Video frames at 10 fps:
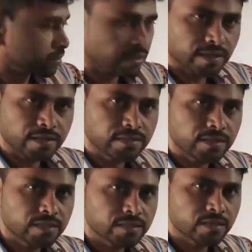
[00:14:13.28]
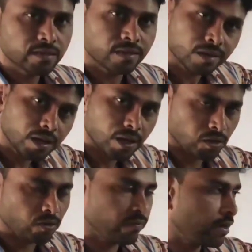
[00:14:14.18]
the reagent is an
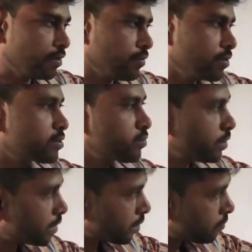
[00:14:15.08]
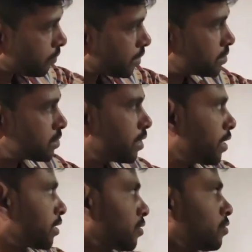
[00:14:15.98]
electrophilic one, so it requires
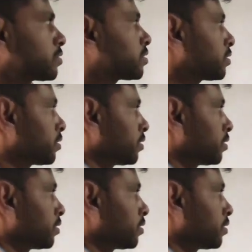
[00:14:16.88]
electrons.